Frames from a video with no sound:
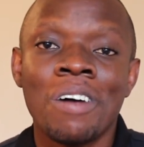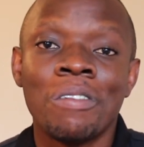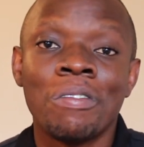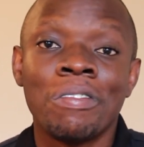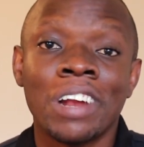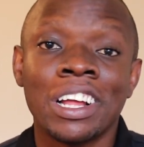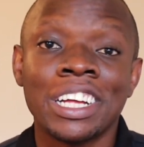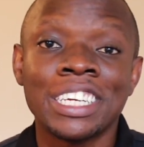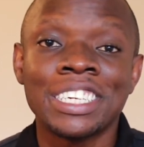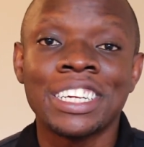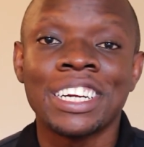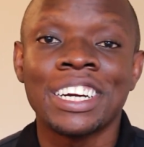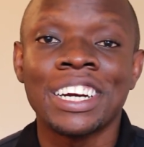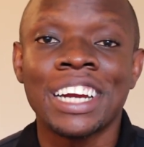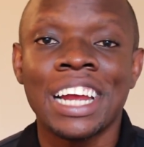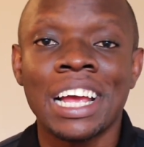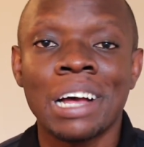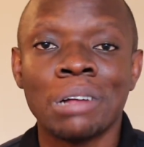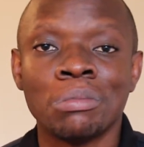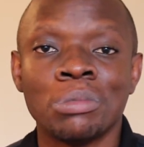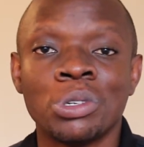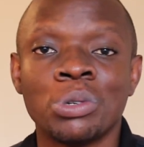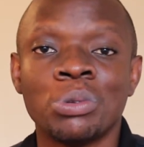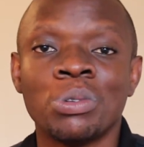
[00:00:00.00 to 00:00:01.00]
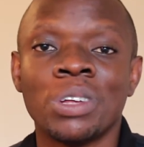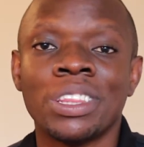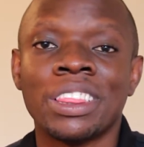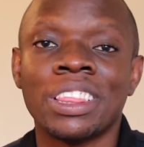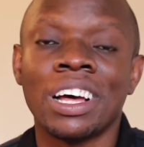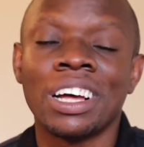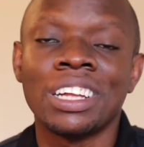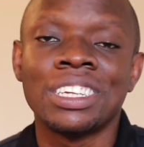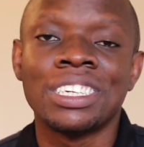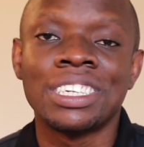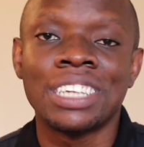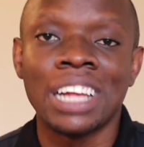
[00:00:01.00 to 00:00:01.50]
Flutter comes with
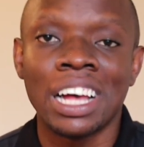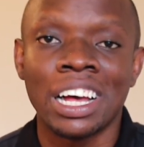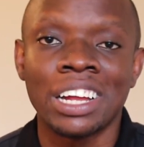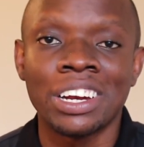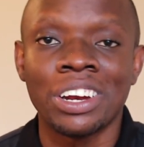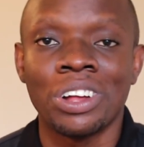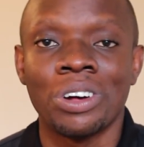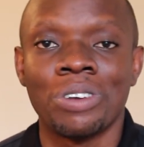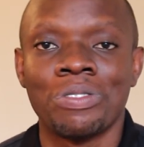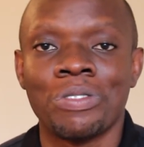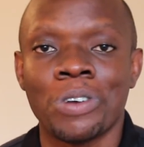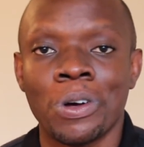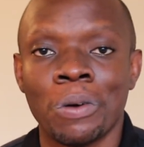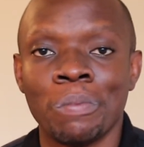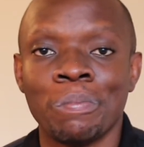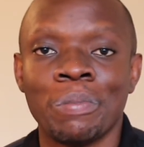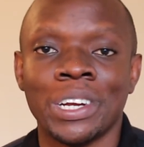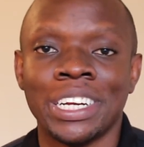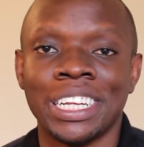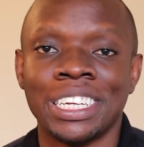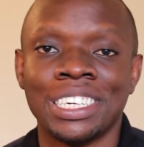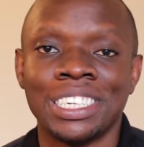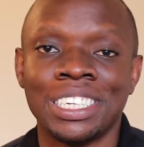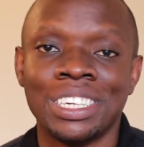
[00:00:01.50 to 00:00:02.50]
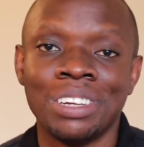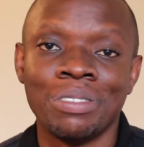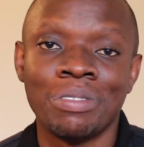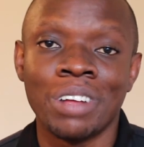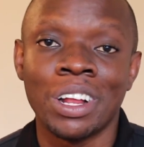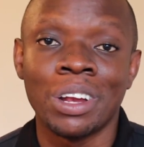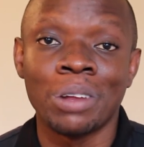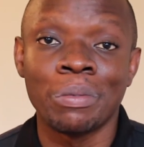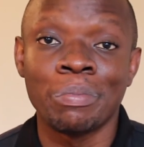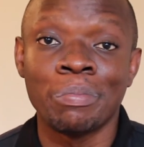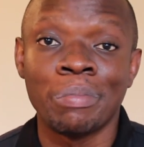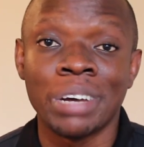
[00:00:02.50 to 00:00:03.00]
a ton of components
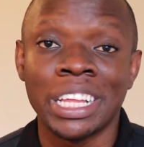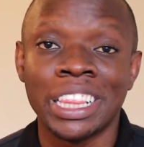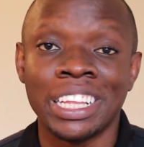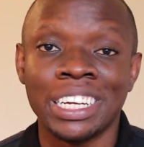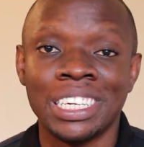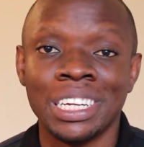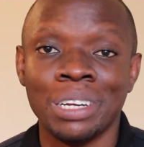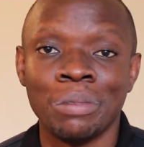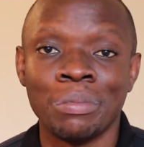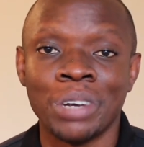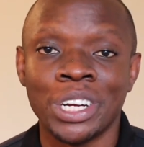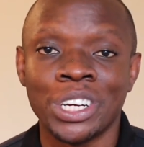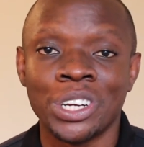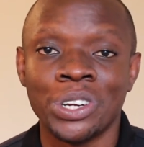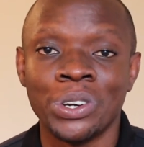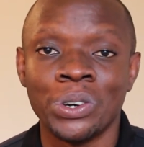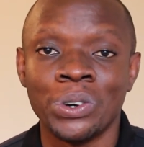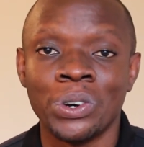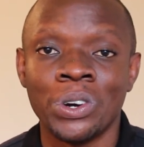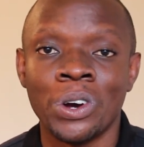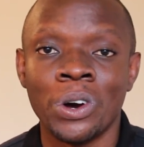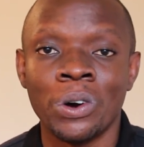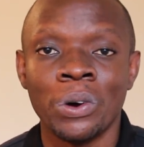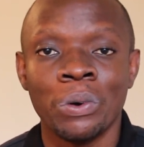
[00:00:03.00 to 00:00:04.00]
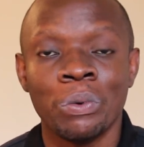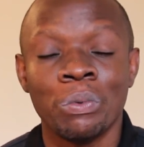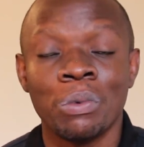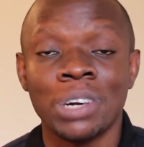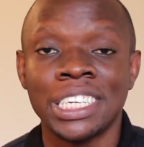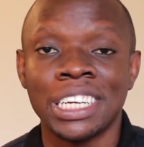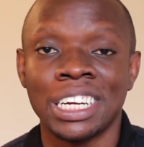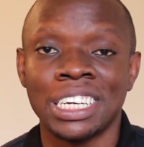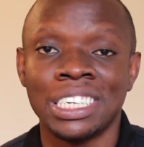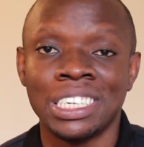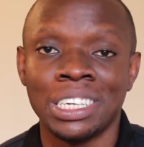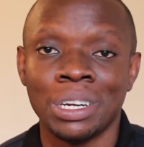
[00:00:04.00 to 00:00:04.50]
developed by the team at Google,
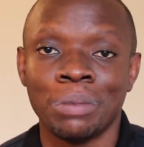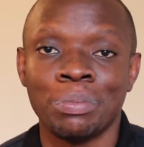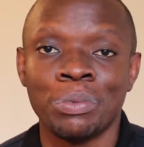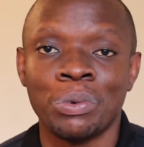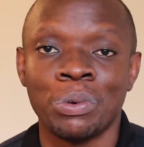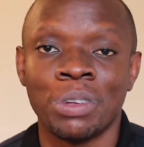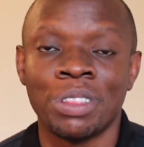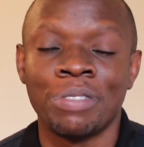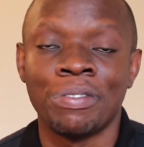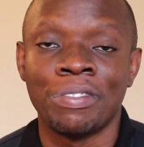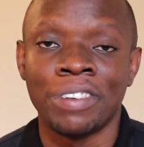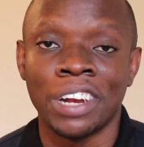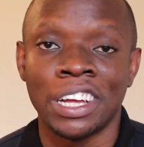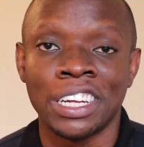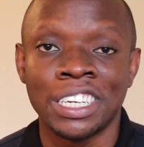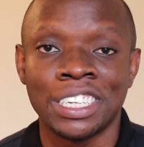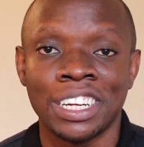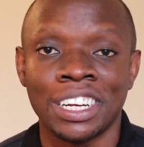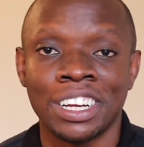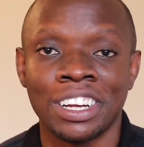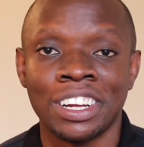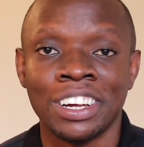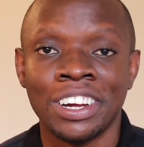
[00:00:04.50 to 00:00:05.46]
which are shipped with Flutter.